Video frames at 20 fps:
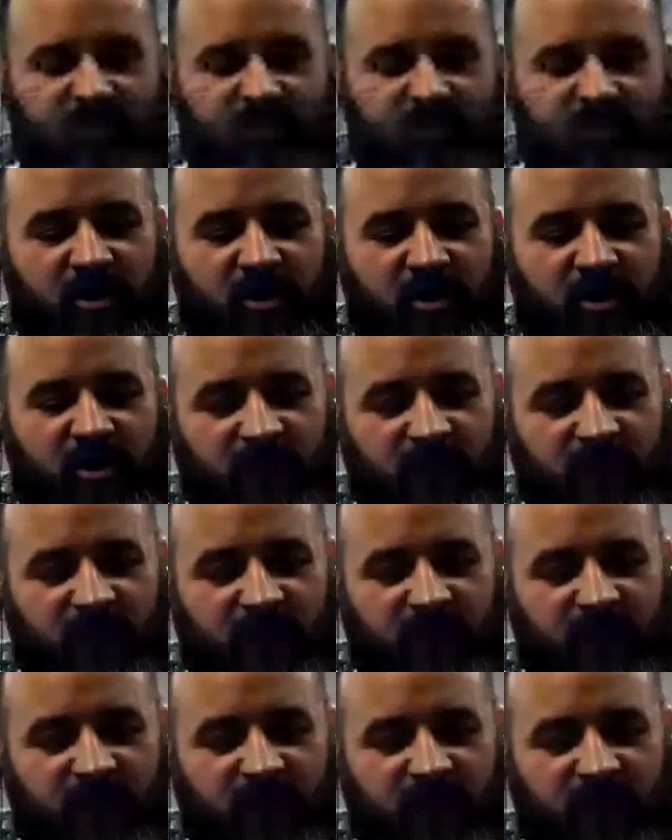at the first
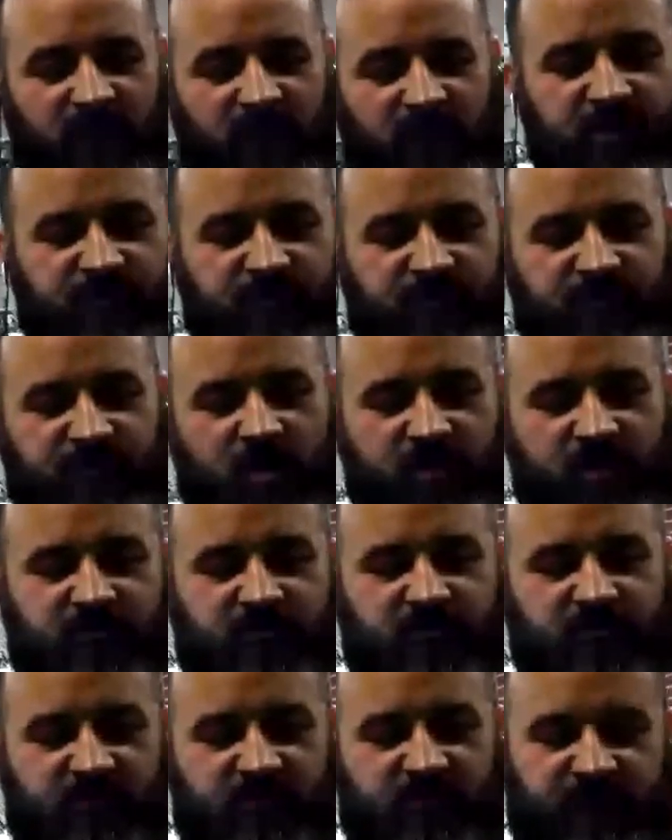year. I had a Grom
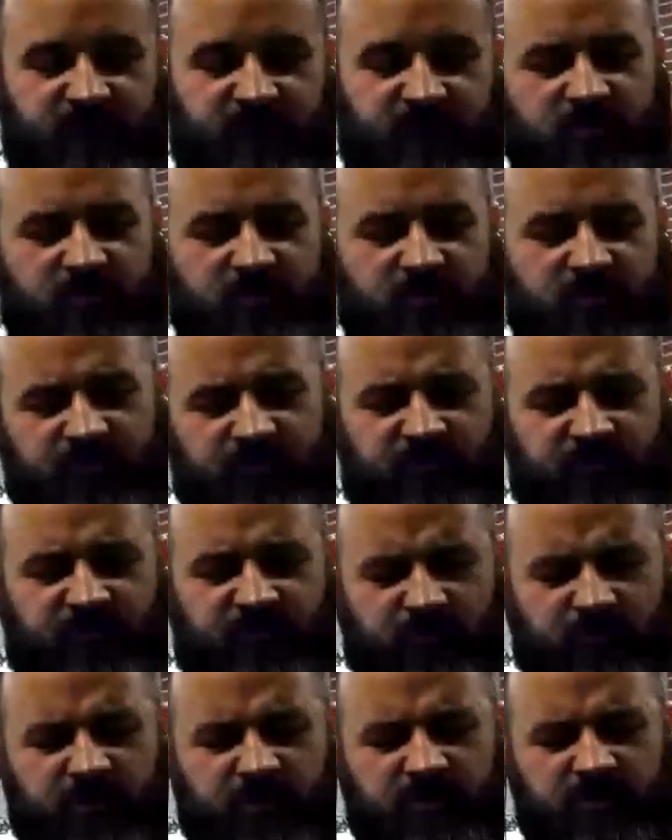
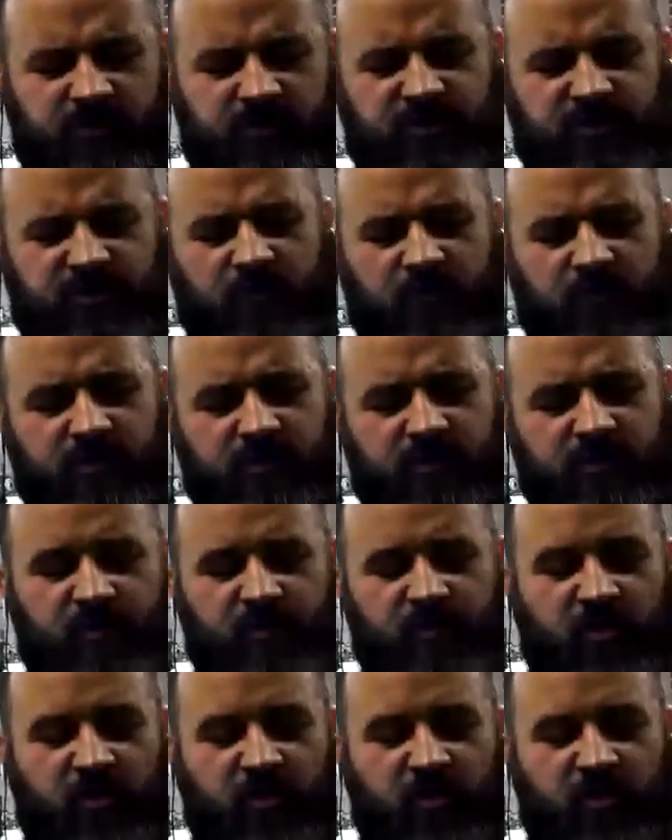2 years ago
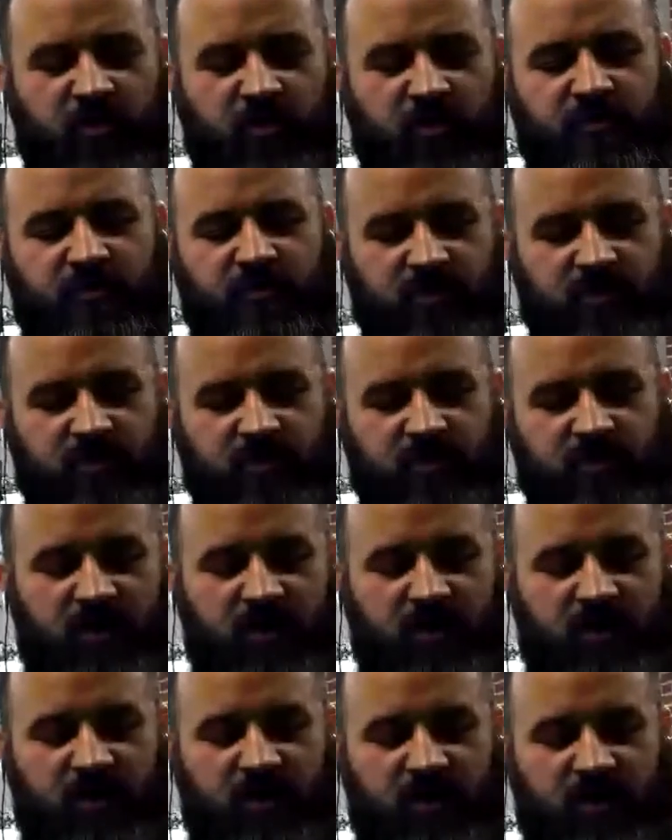at Barber.
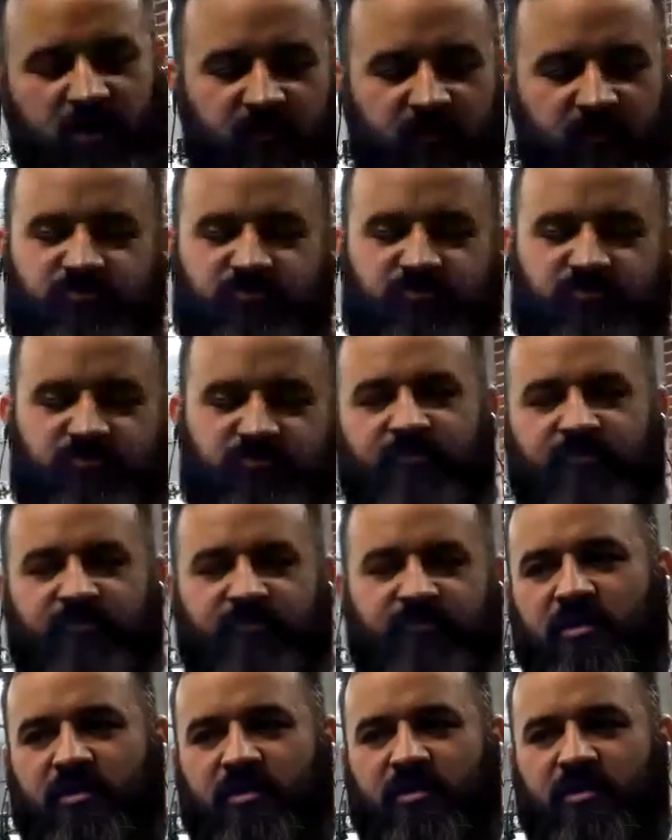I was riding
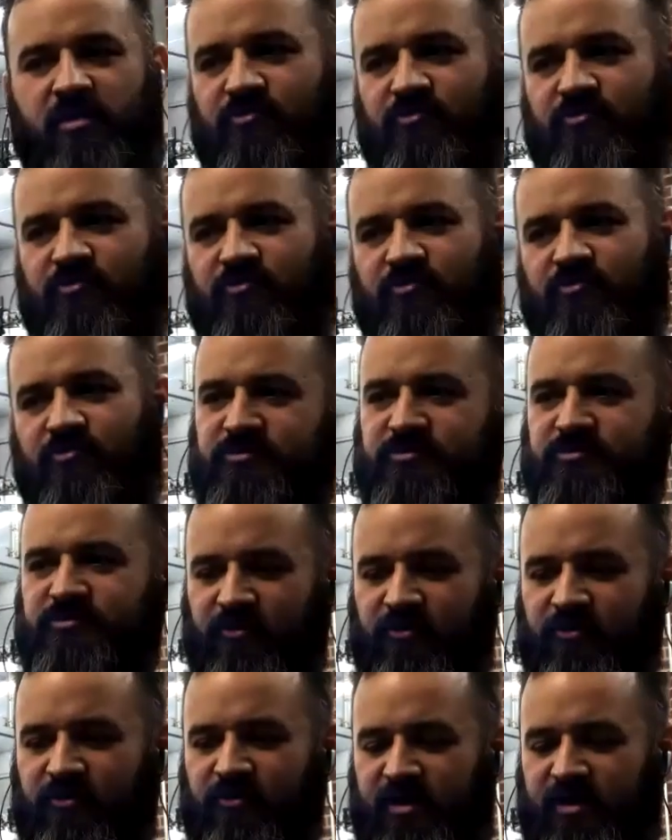around on a Grom, and there was
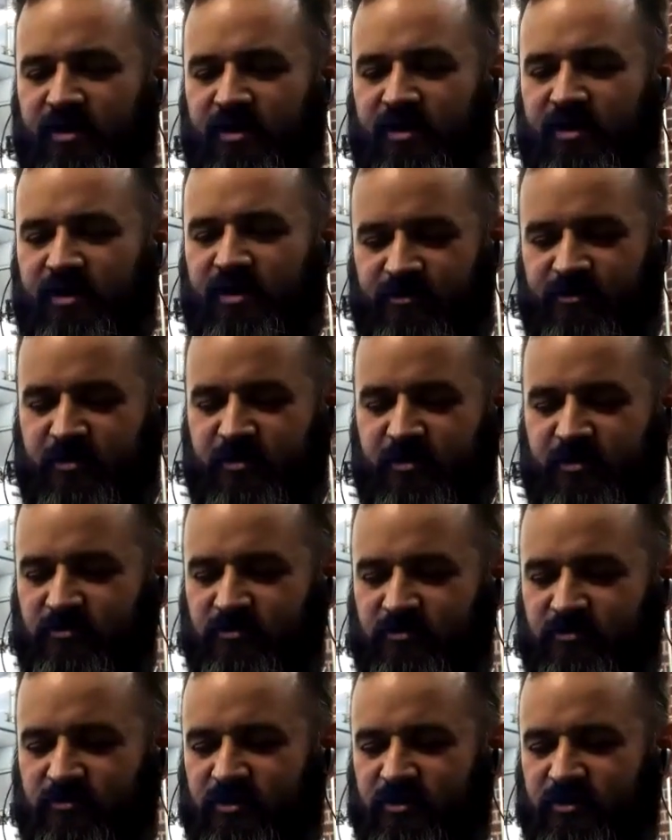another guy who had a Grom, and
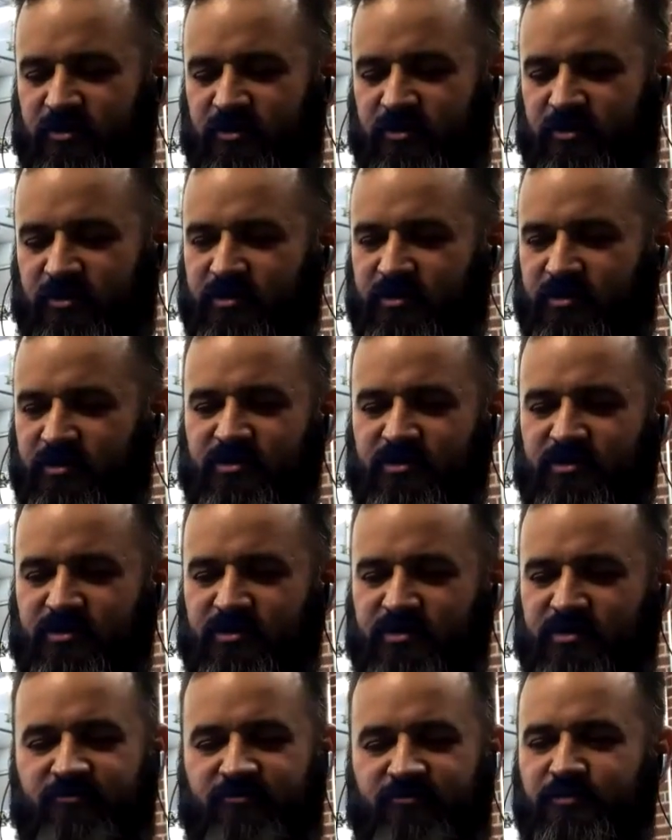it looked like it was
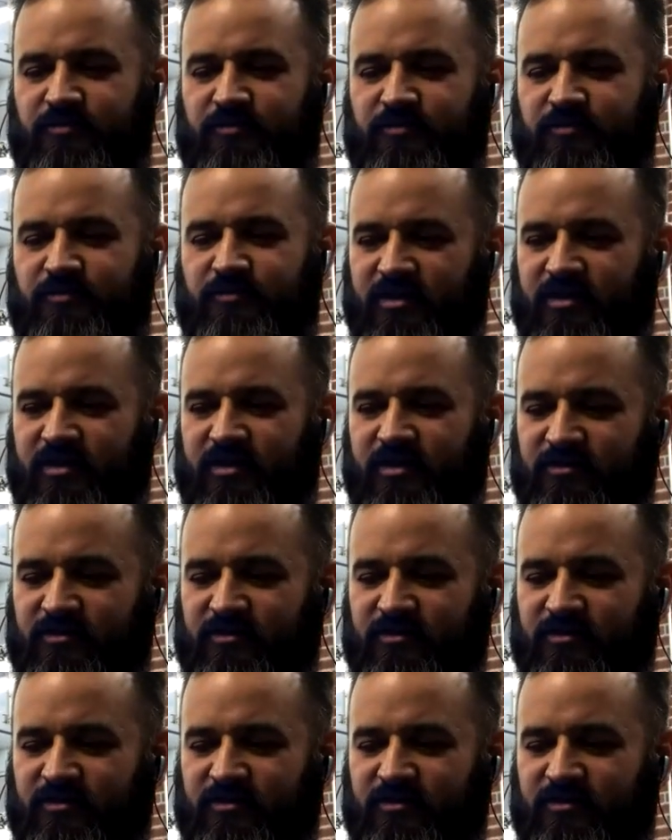Ducati red with like